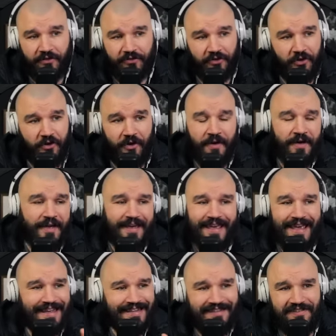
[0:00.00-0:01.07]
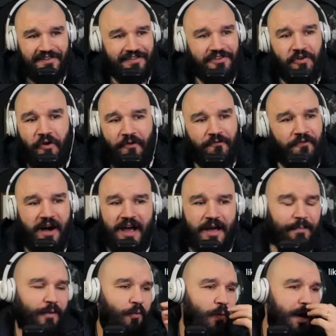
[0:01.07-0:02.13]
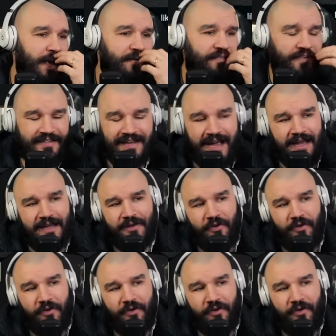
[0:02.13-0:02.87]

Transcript: So it's just not a viable way of attack.